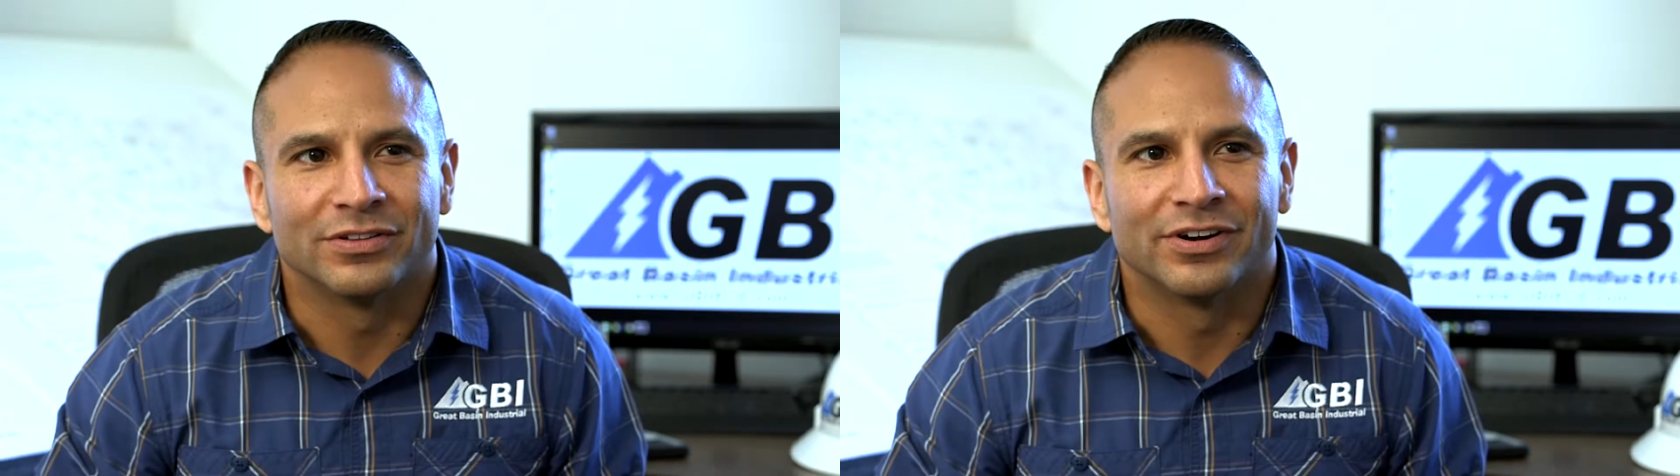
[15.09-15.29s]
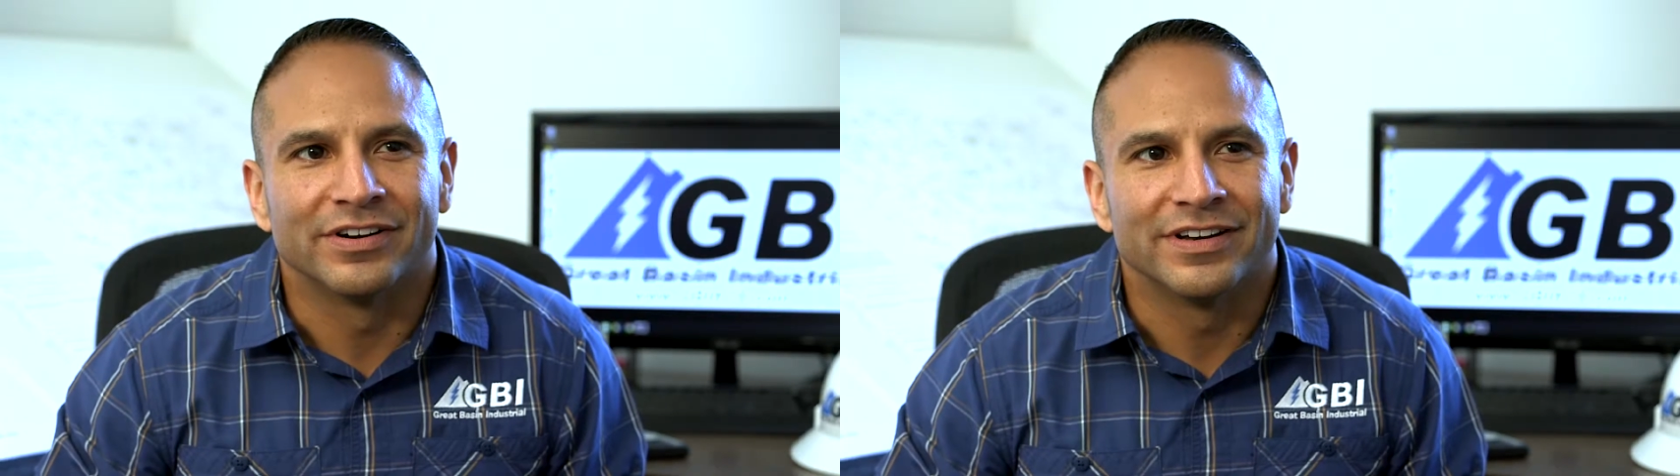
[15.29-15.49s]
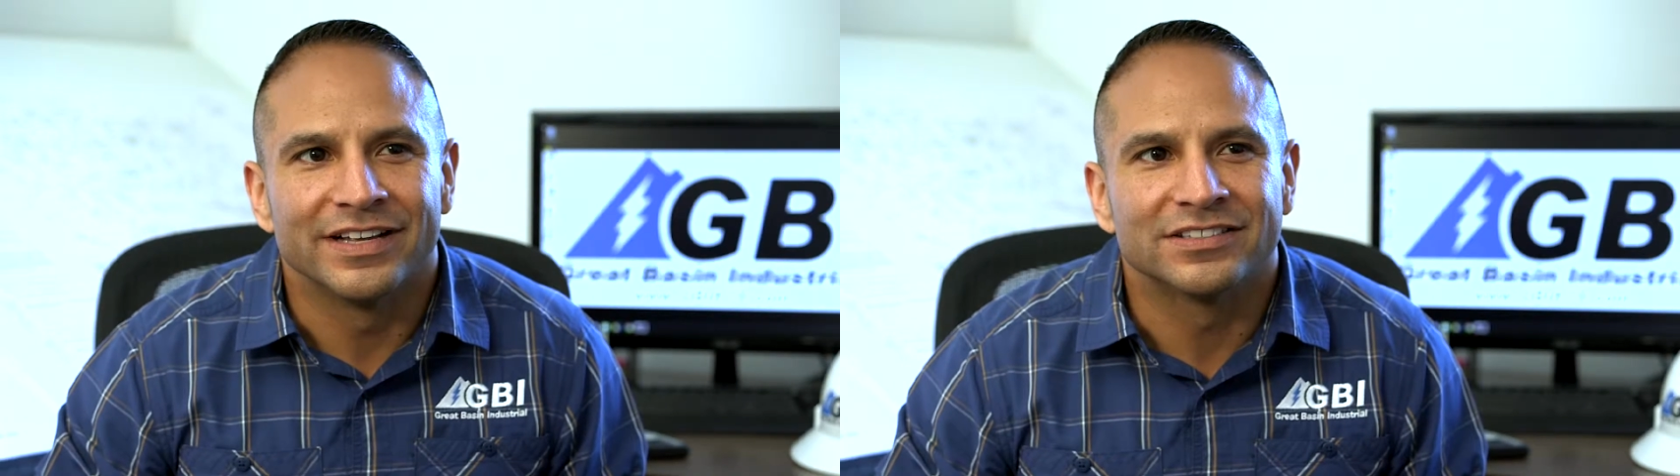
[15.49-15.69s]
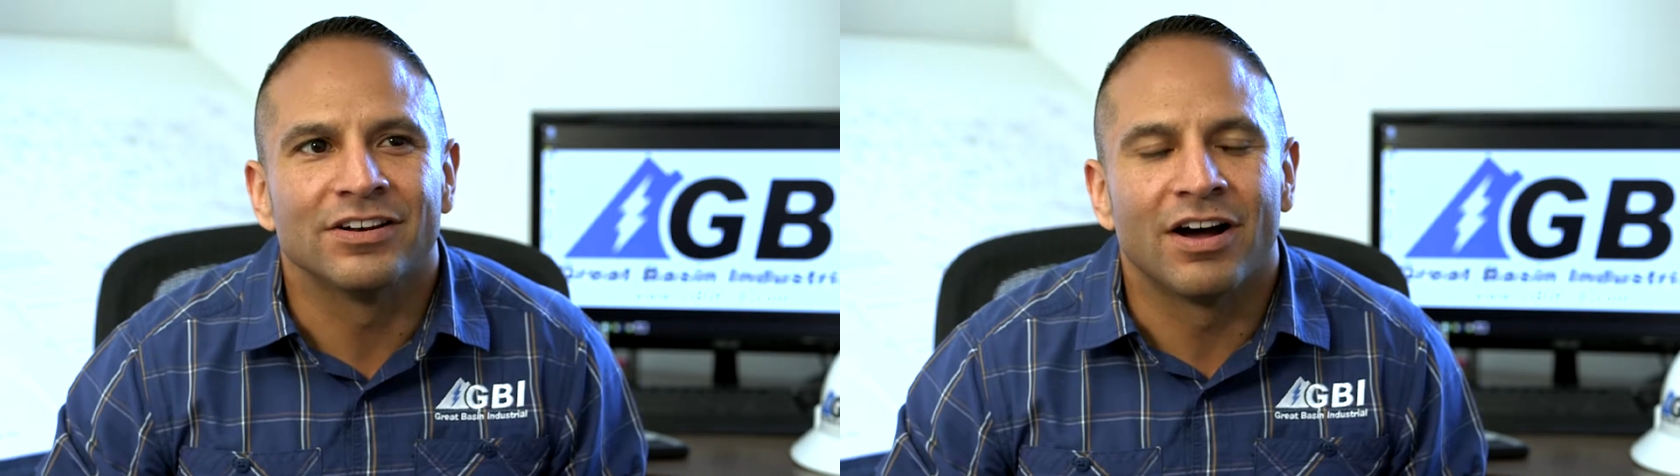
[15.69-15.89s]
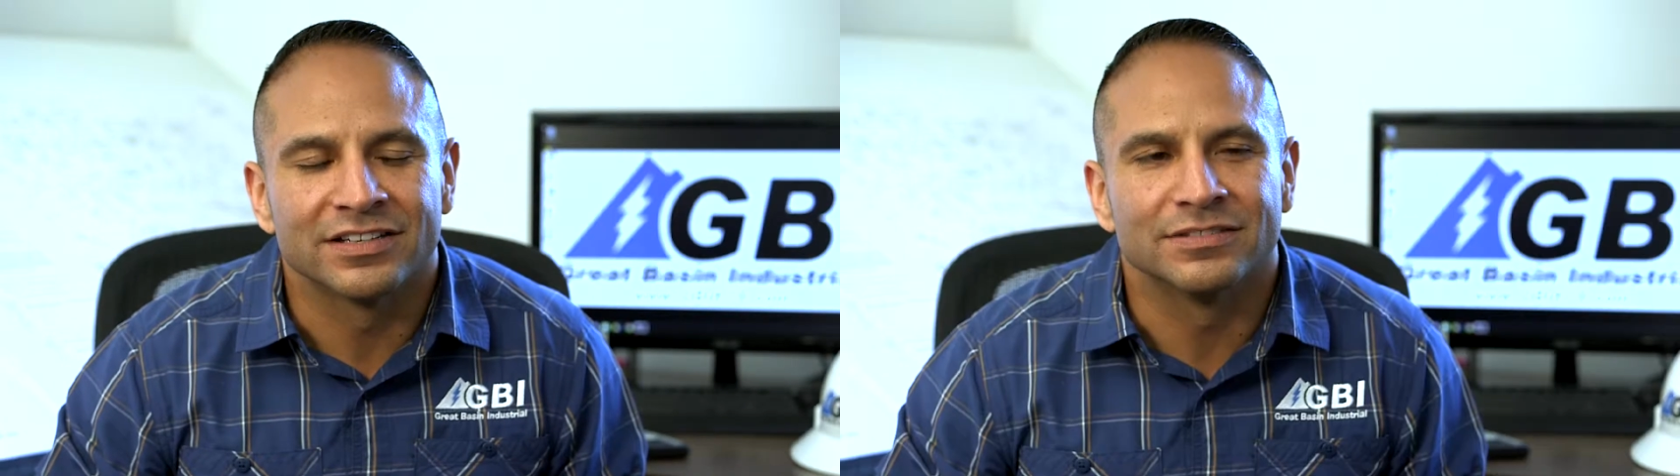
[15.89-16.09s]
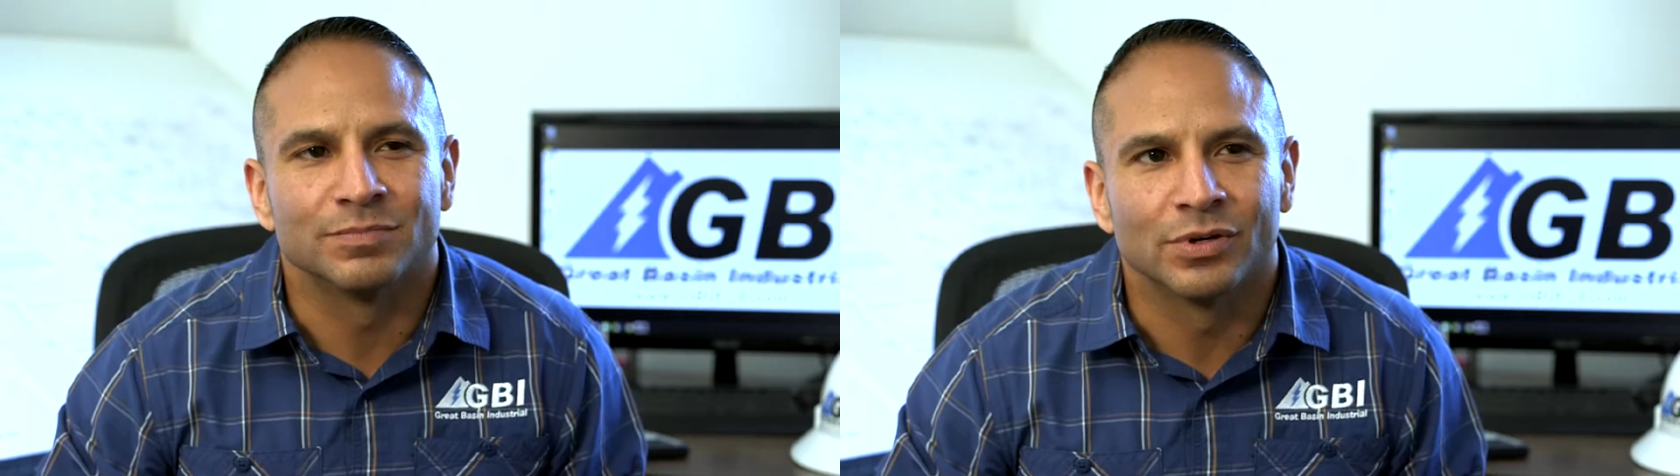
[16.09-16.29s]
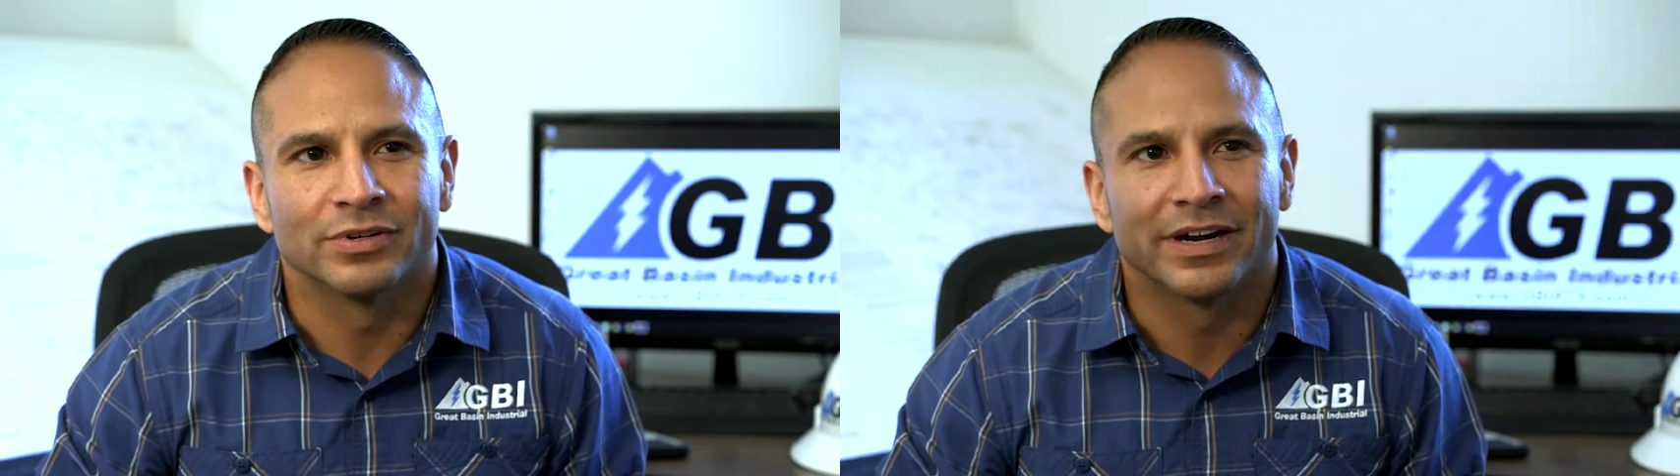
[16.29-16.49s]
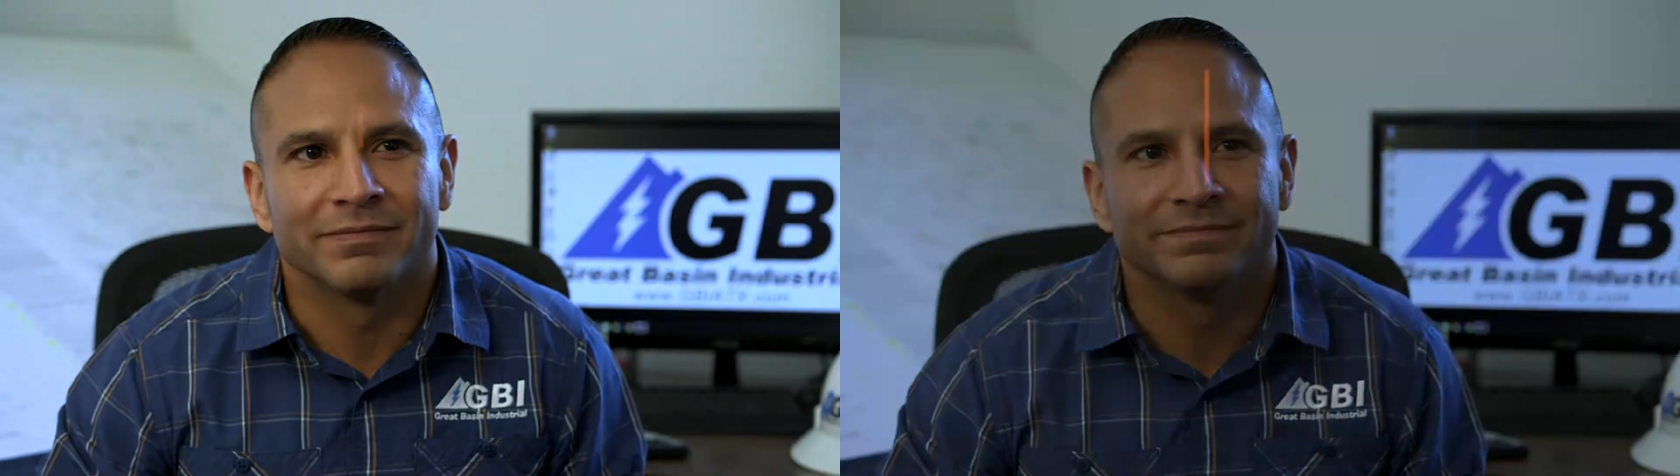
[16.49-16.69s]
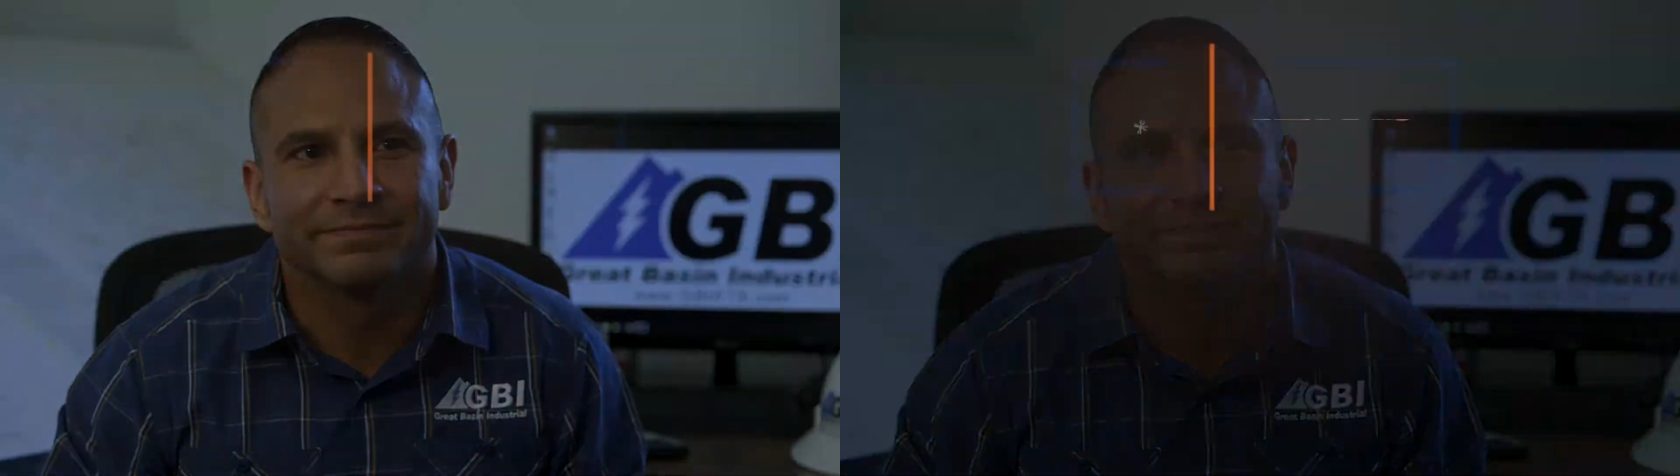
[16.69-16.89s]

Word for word: learn? It's an awesome program.